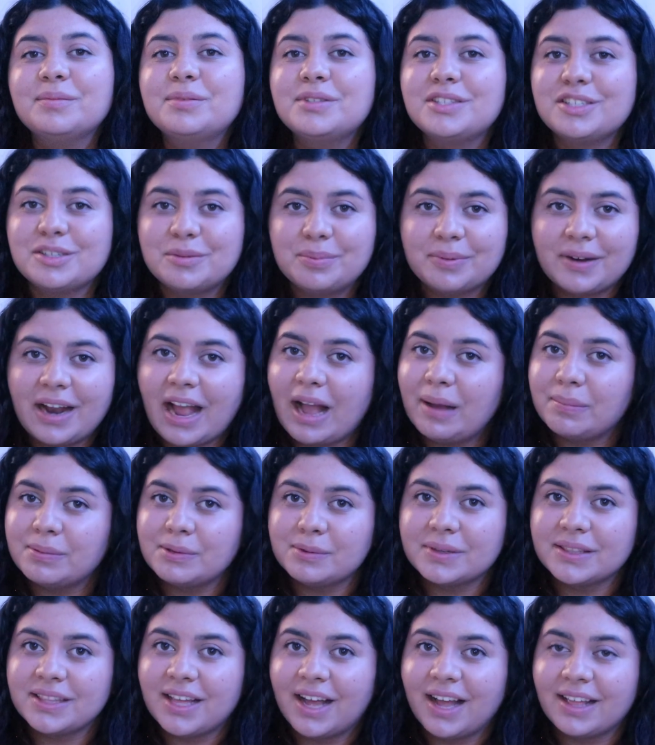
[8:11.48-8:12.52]
I'm super happy
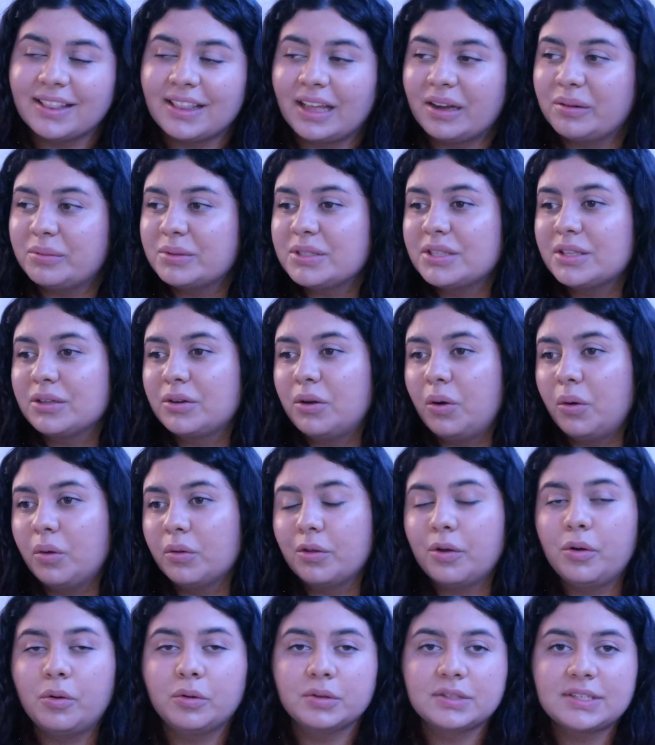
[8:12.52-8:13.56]
with that. That was the goal
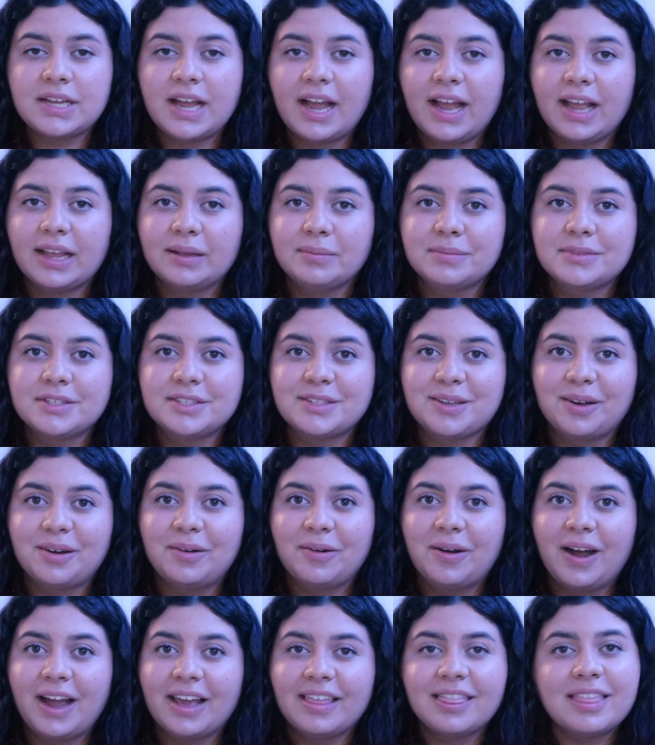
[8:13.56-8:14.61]
the whole time,
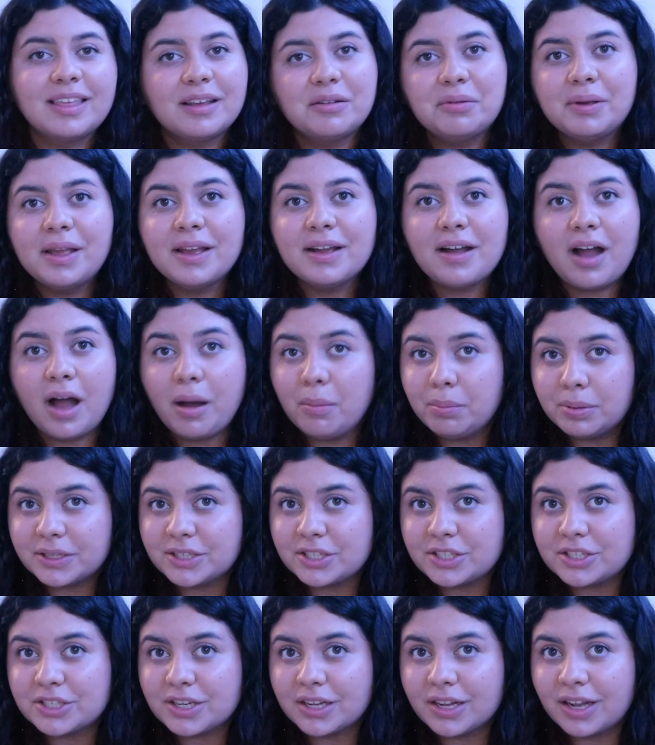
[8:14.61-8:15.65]
so I think we
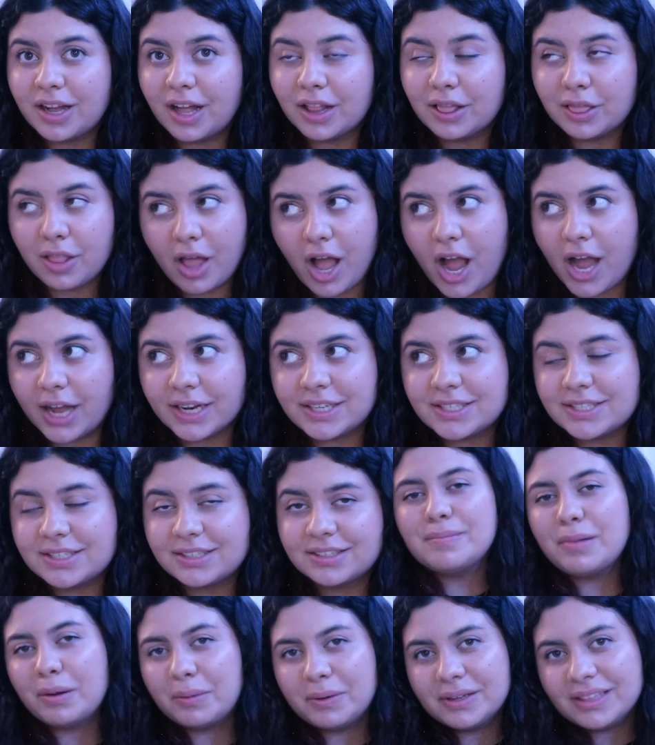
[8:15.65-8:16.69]
accomplished a lot.
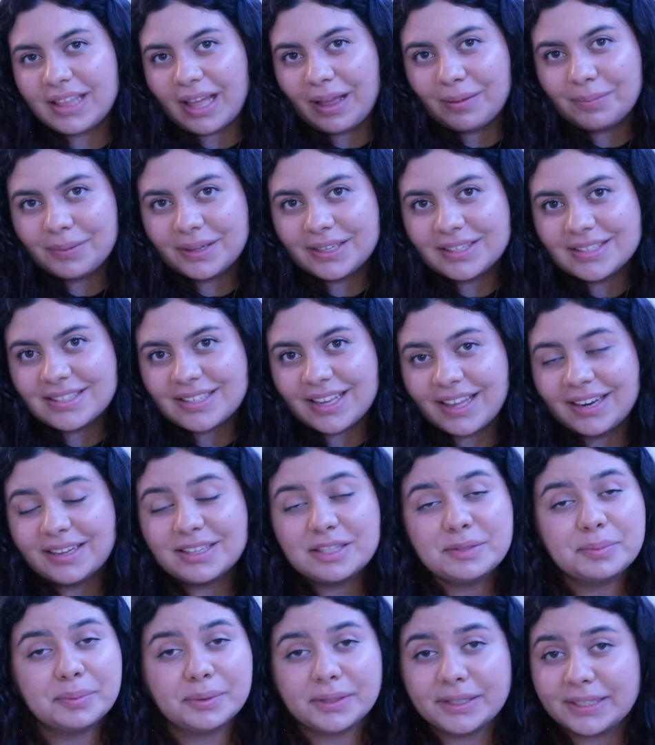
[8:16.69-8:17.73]
But with that being said,
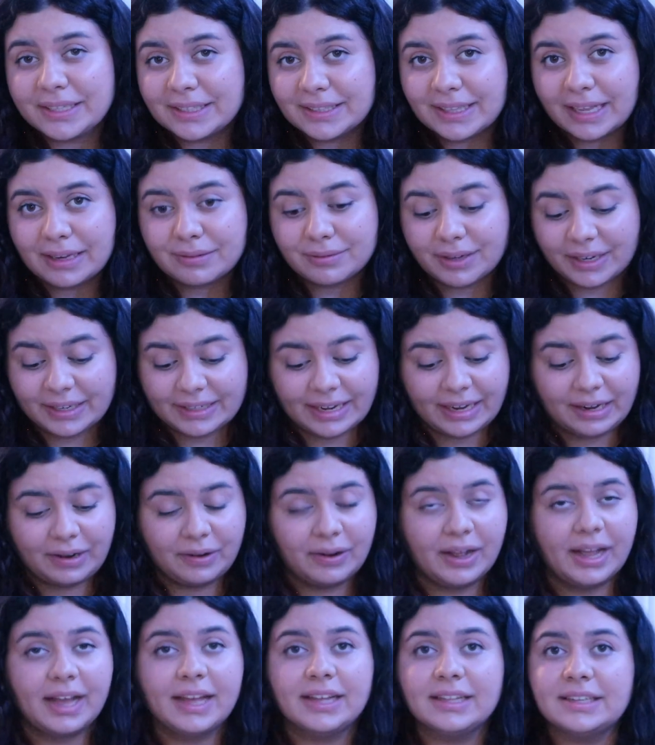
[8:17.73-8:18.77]
it's pretty late right
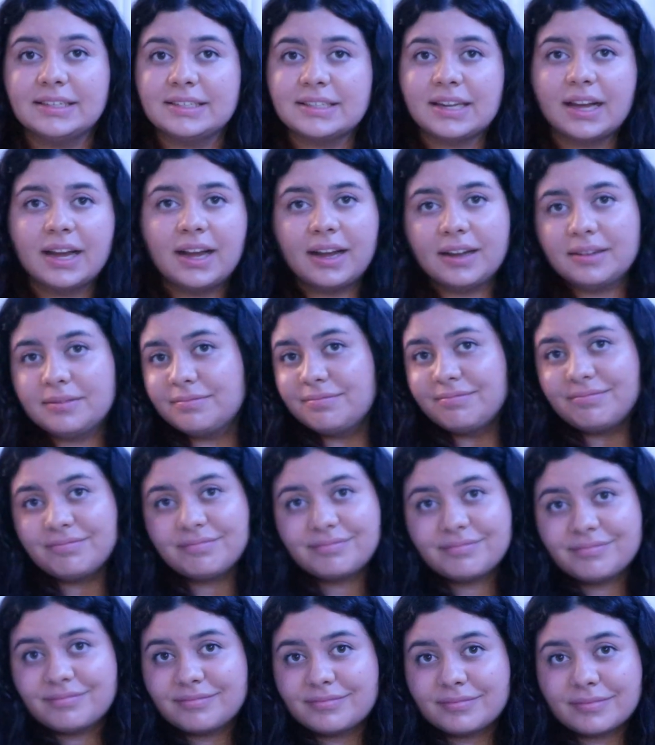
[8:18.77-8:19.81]
now and
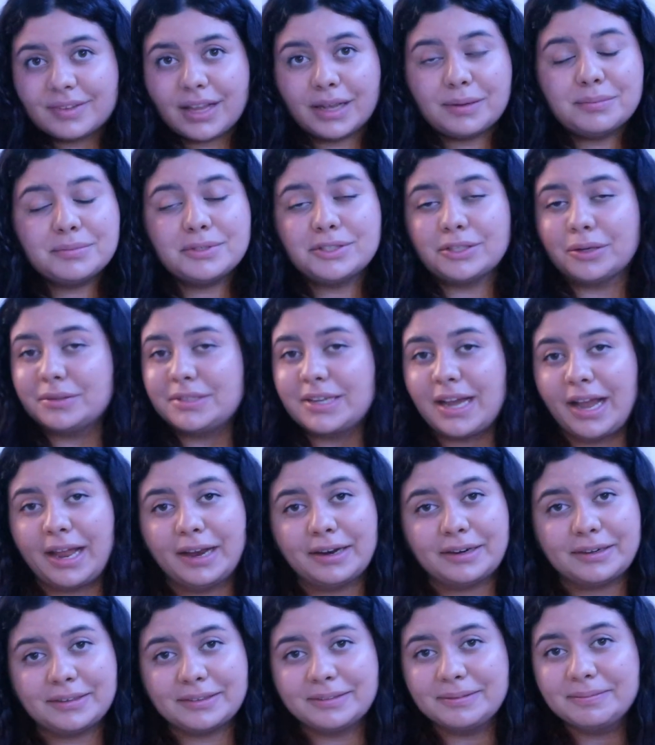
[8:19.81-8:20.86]
I'm so
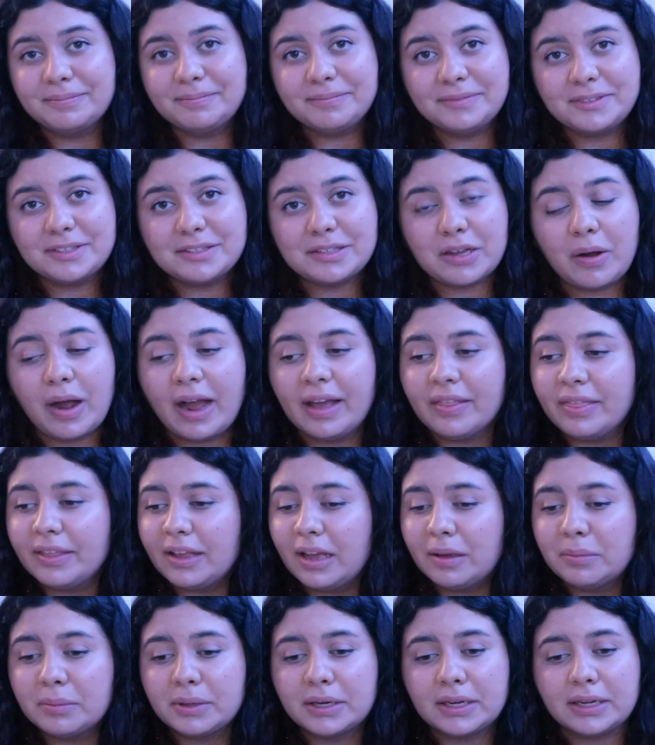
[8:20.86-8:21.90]
tired. So I
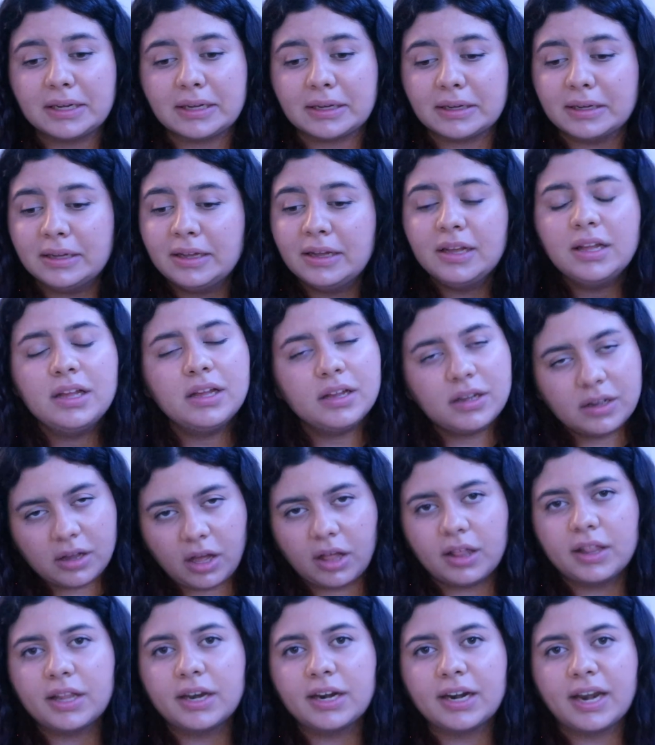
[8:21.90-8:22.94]
think I'm gonna
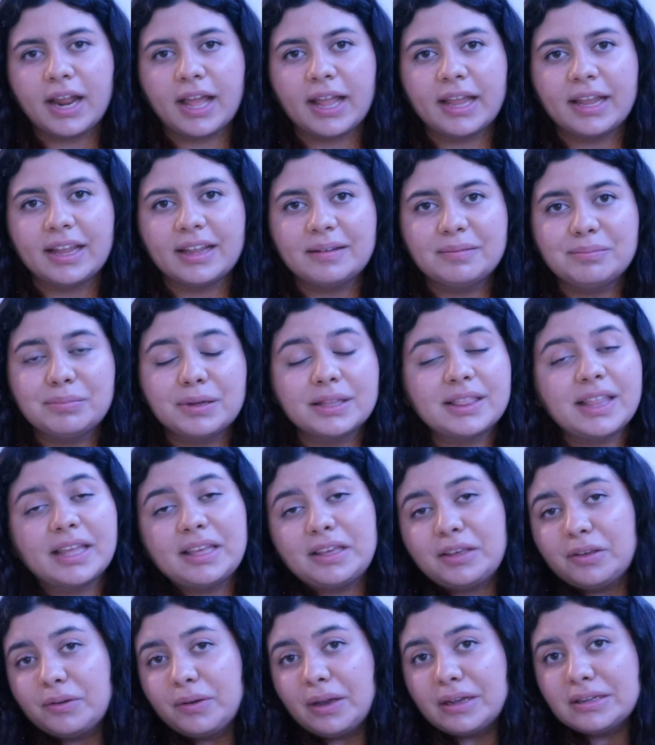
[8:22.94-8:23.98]
call it a night, but
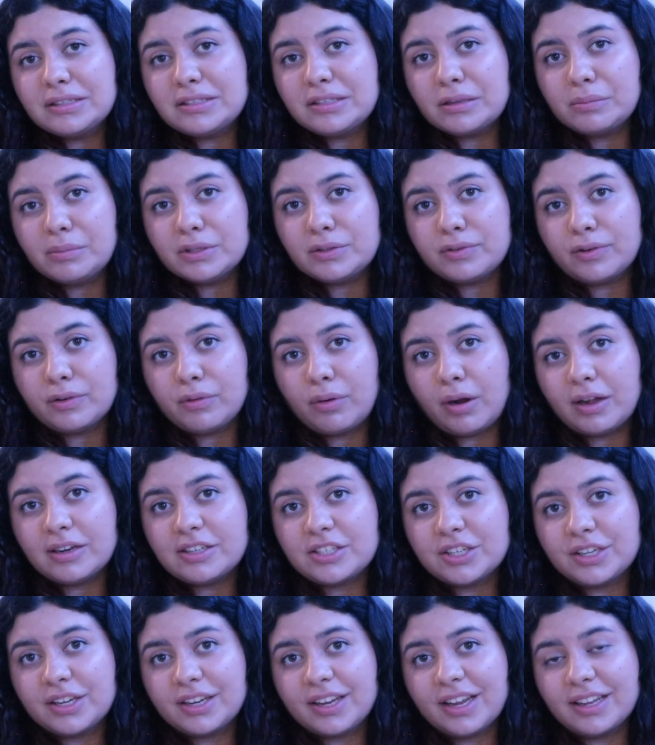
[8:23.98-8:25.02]
thank you guys so much for
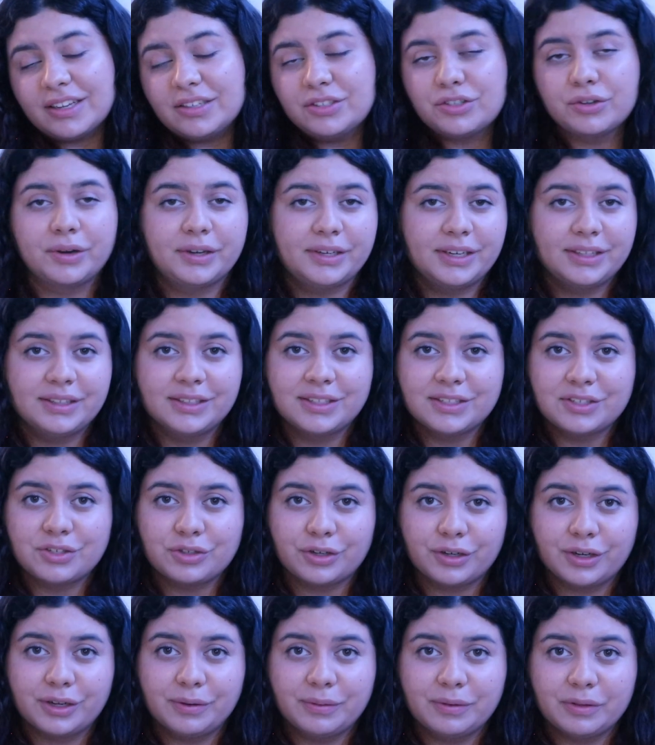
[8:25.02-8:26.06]
watching and joining this
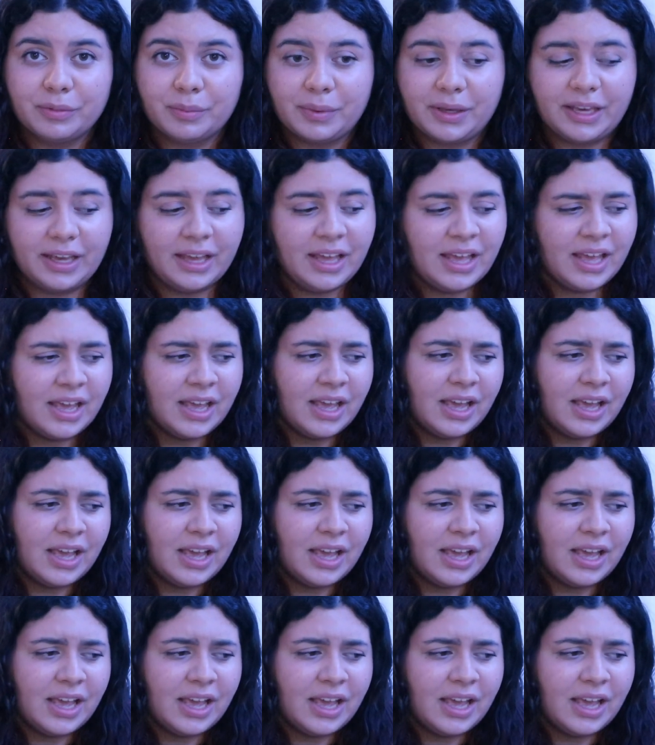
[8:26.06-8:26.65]
journey with me.